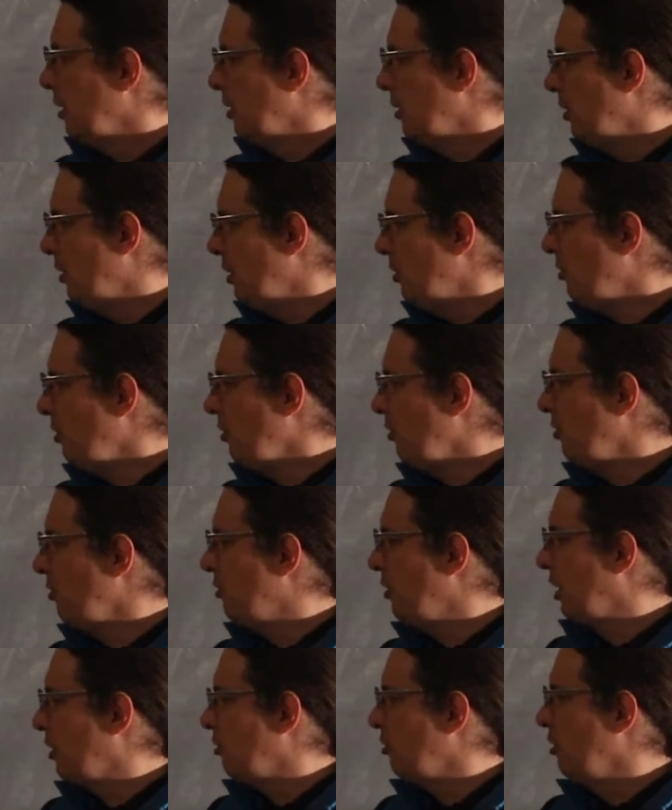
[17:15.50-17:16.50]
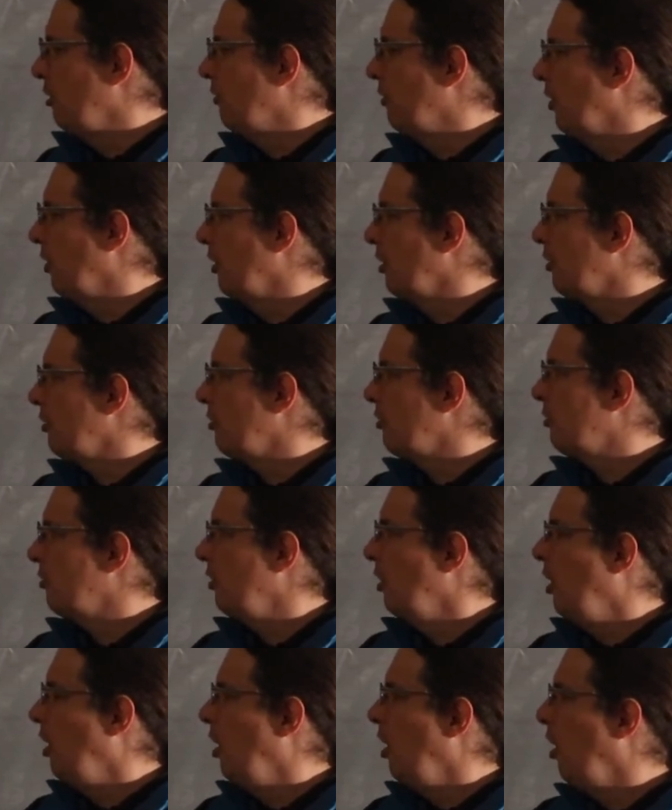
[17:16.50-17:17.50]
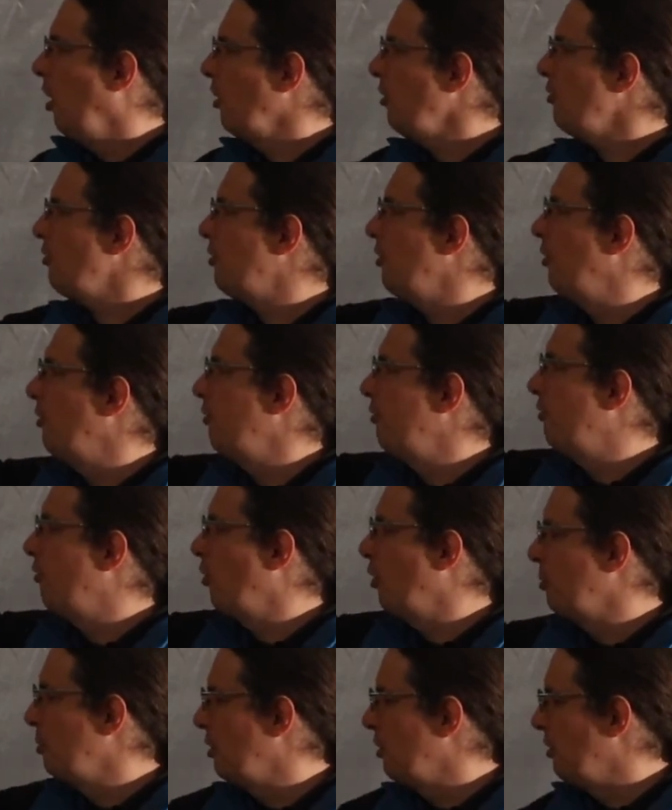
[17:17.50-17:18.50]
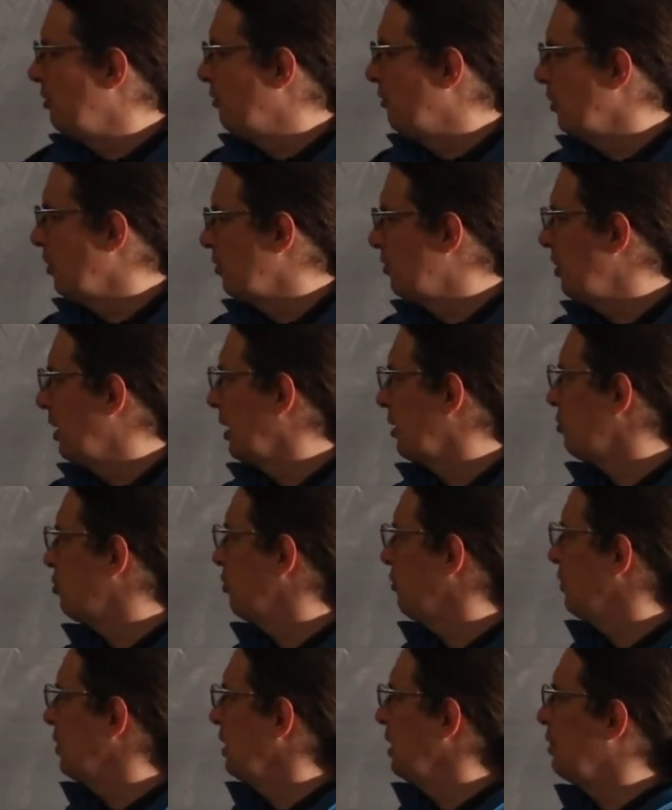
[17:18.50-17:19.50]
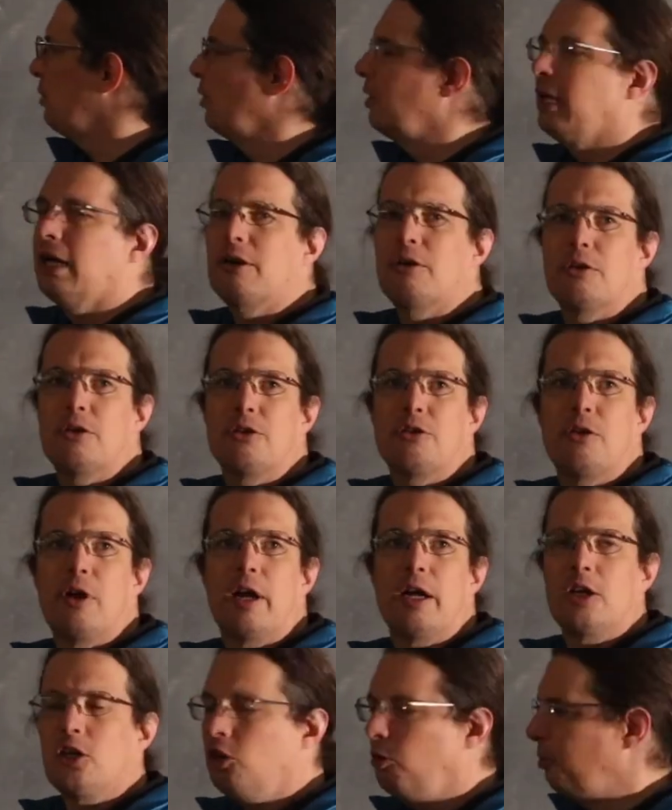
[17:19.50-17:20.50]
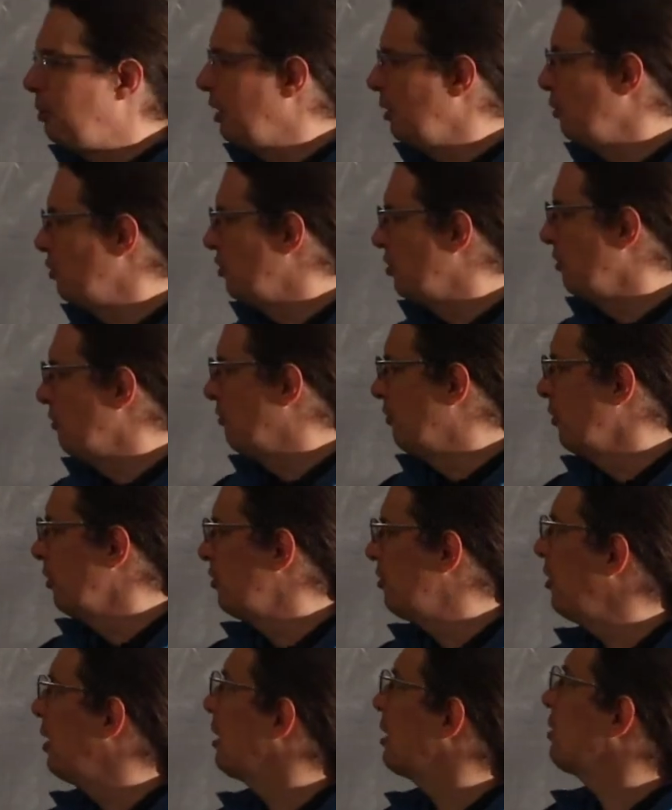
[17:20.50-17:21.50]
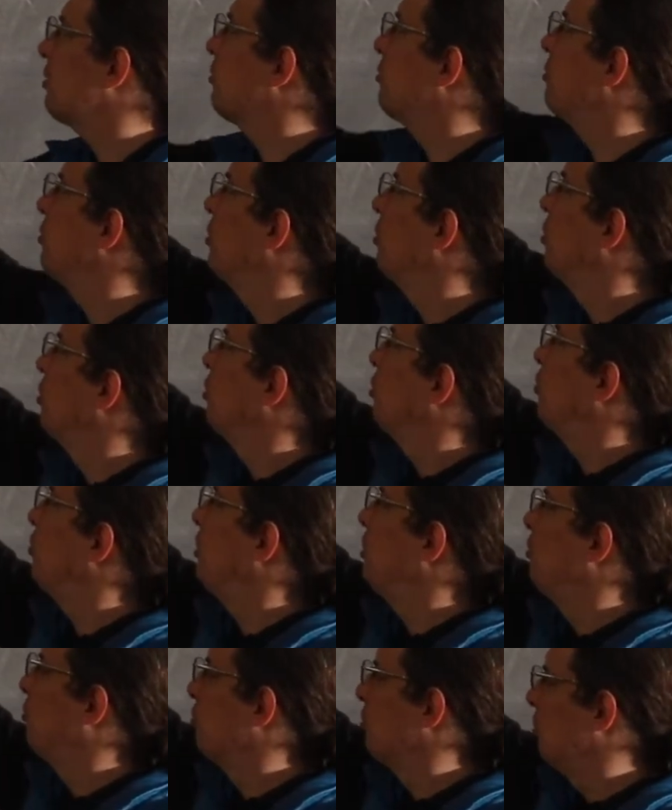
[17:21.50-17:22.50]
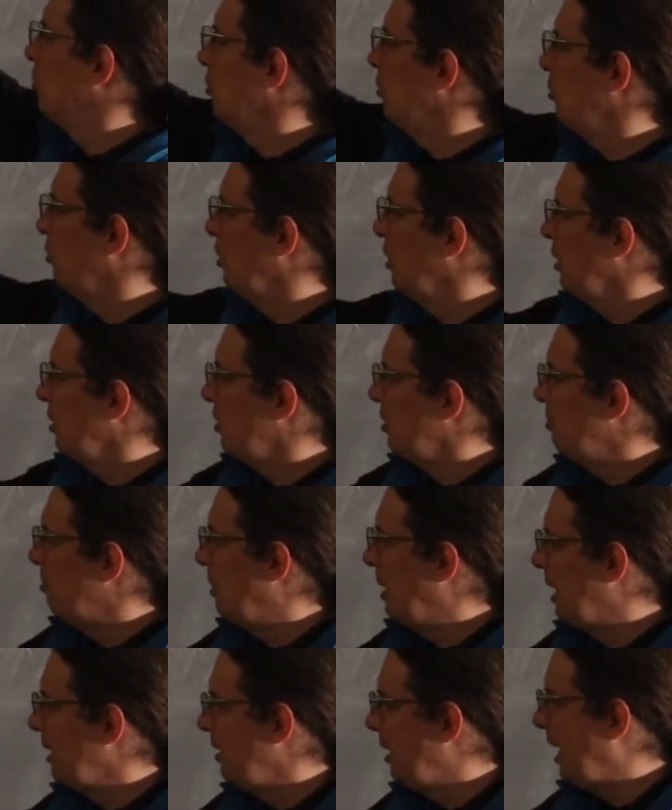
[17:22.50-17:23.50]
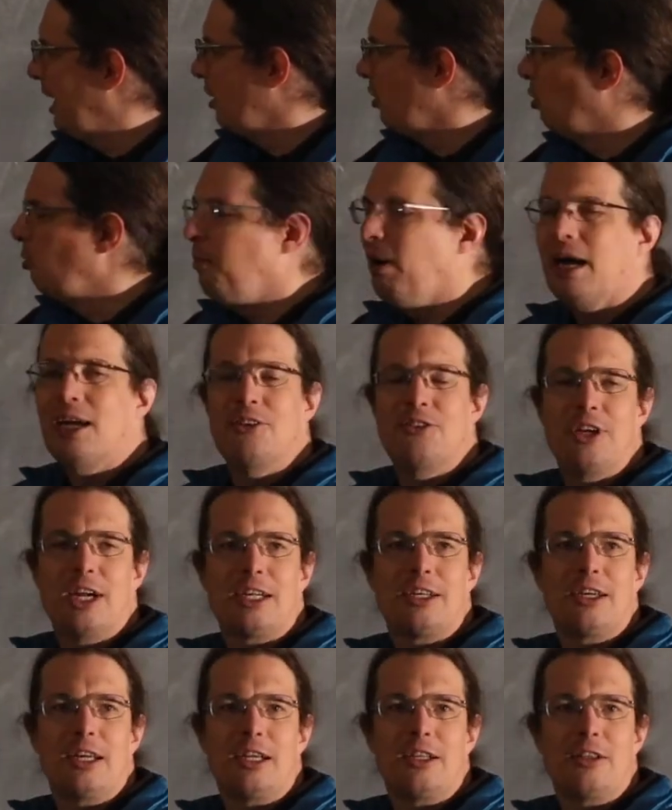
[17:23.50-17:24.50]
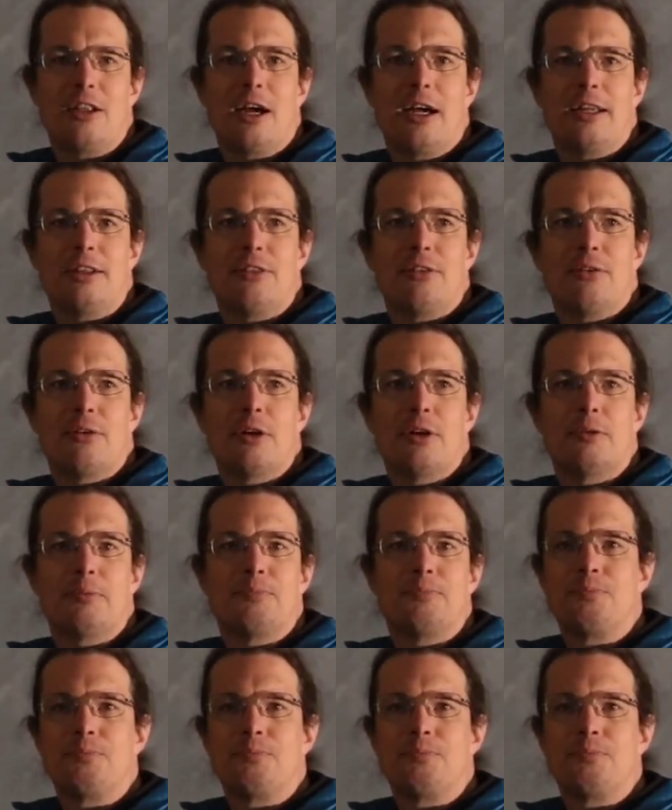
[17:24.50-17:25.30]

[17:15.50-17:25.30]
This intersection of arcs also formed the vertex of an equilateral triangle, but it was the vertex we drew the angle bisecting line through.